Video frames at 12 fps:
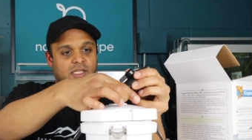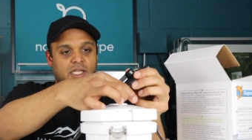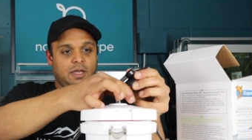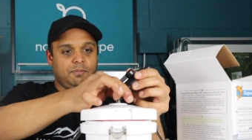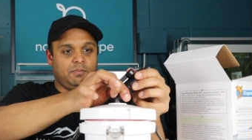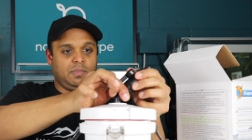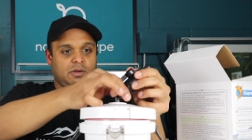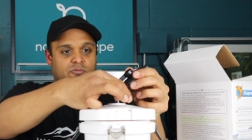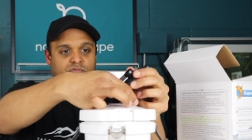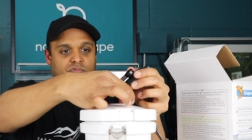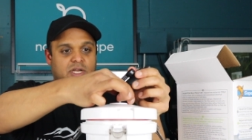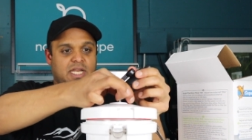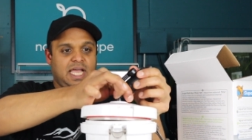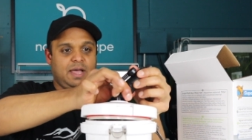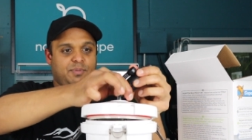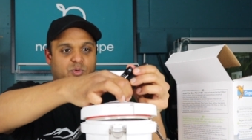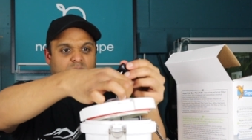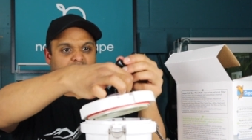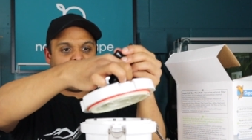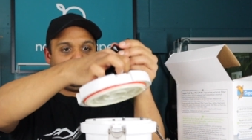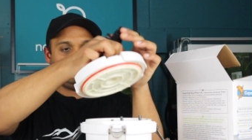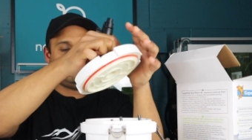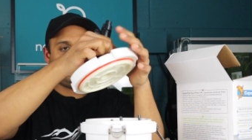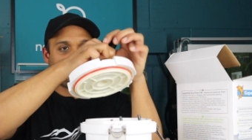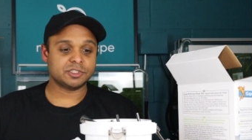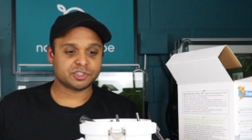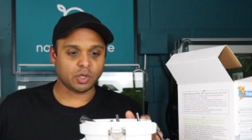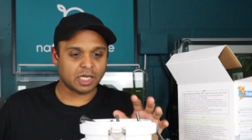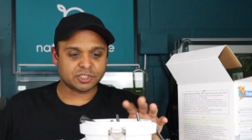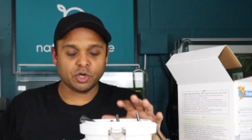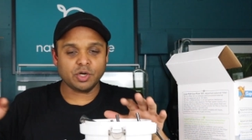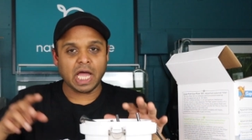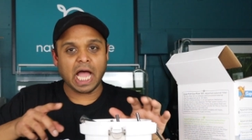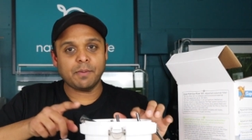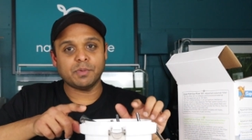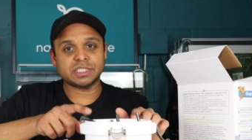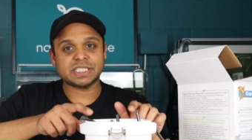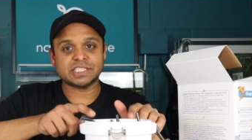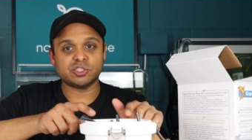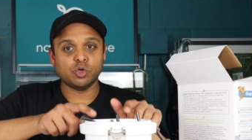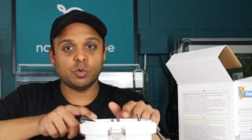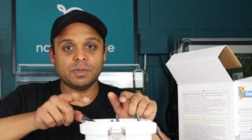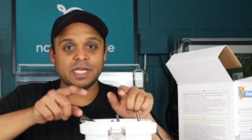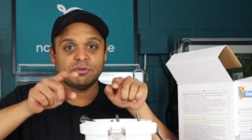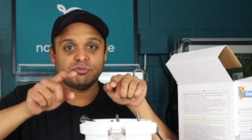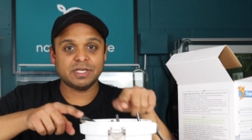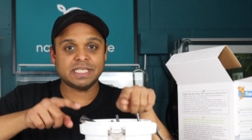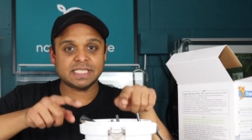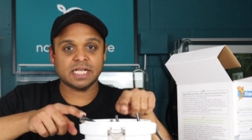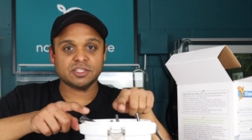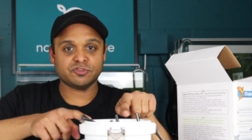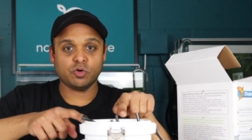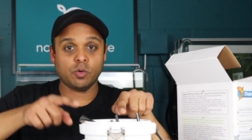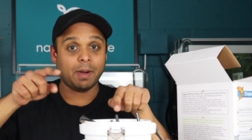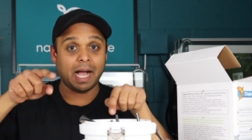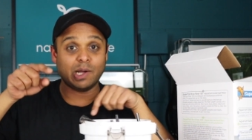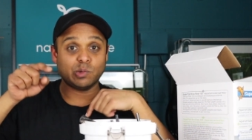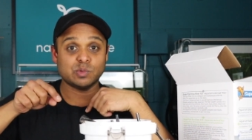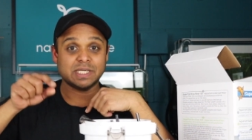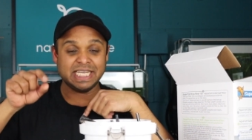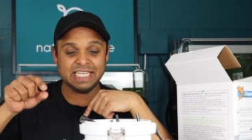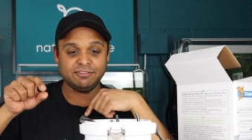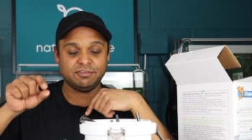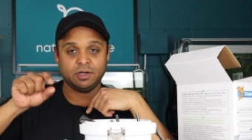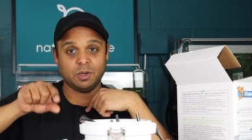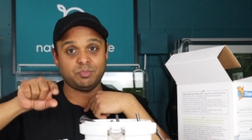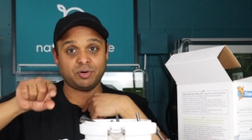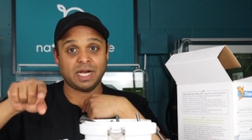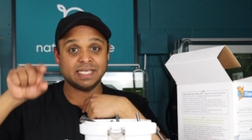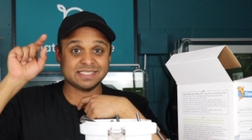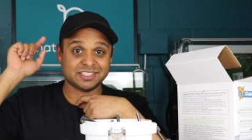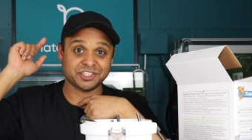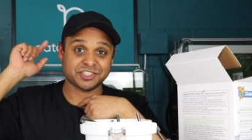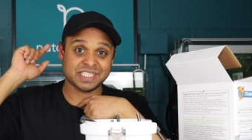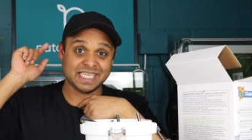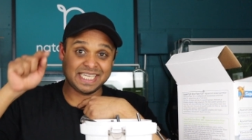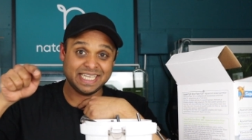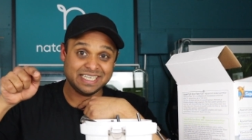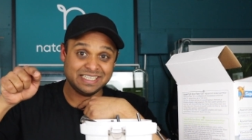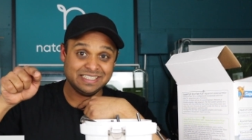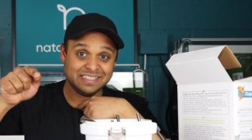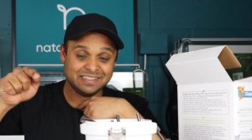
yeah, really happy with that. So I don't know how much this normally retails for, but I'll leave a price just here.